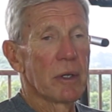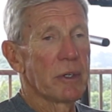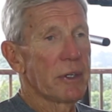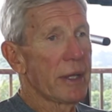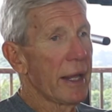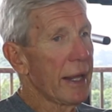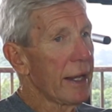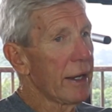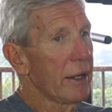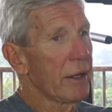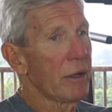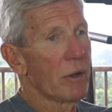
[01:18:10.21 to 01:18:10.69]

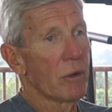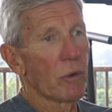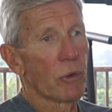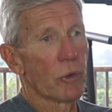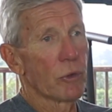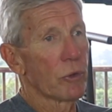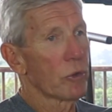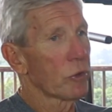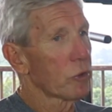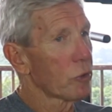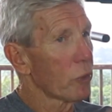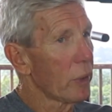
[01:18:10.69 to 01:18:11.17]
10
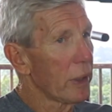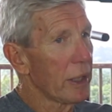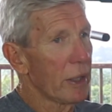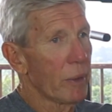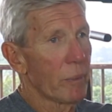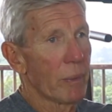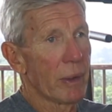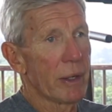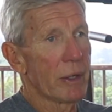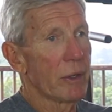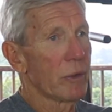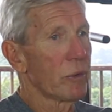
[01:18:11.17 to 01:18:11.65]
or your
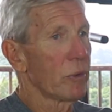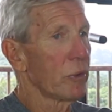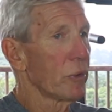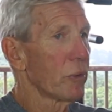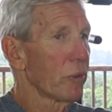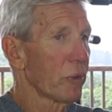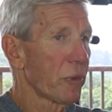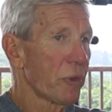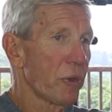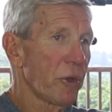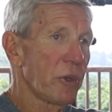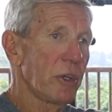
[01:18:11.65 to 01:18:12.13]
21 or
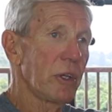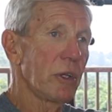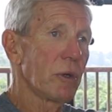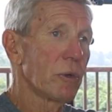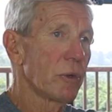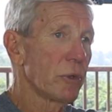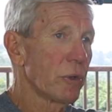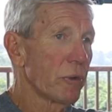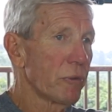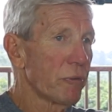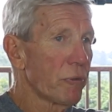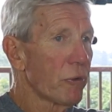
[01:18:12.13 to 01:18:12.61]
your 30
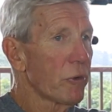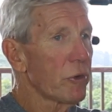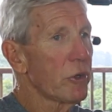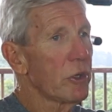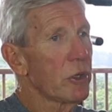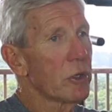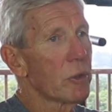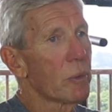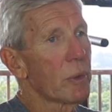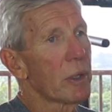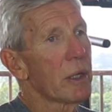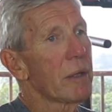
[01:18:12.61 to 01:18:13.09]
or your
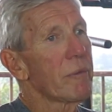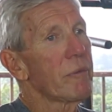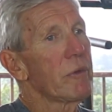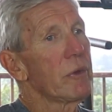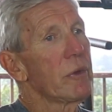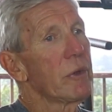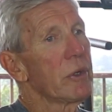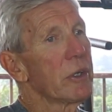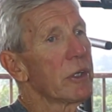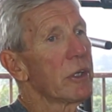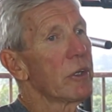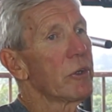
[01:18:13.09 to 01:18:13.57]
40 or whatever
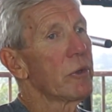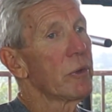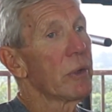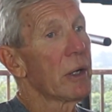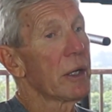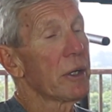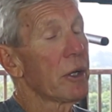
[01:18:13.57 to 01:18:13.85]
you're going to do.